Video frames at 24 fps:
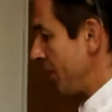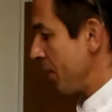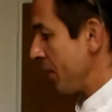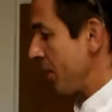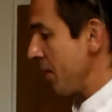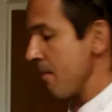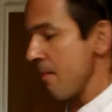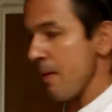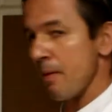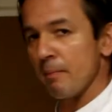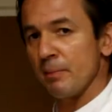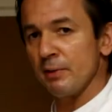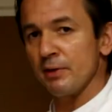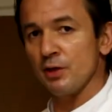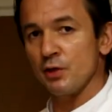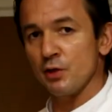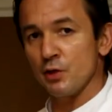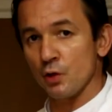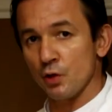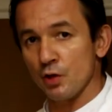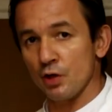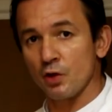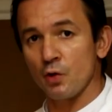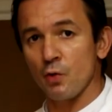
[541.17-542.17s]
Remember that
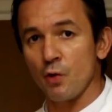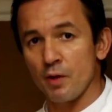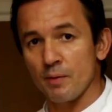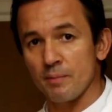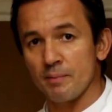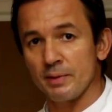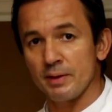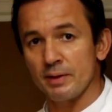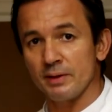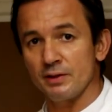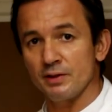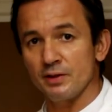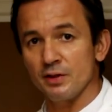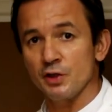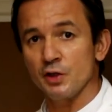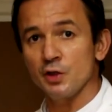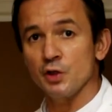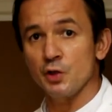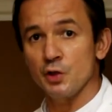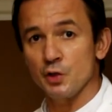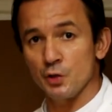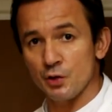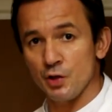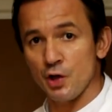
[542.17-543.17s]
your equipment,
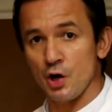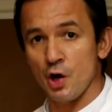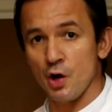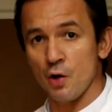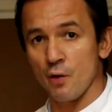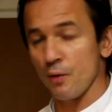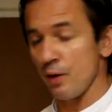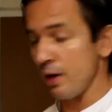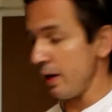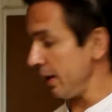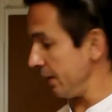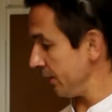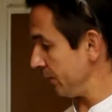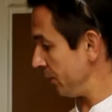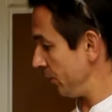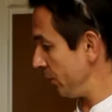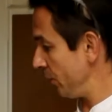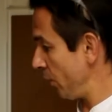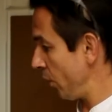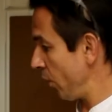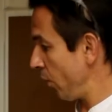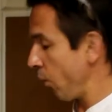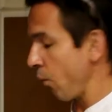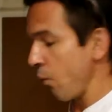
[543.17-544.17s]
you know, and you
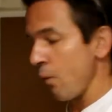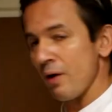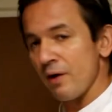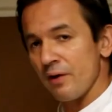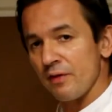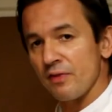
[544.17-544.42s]
know where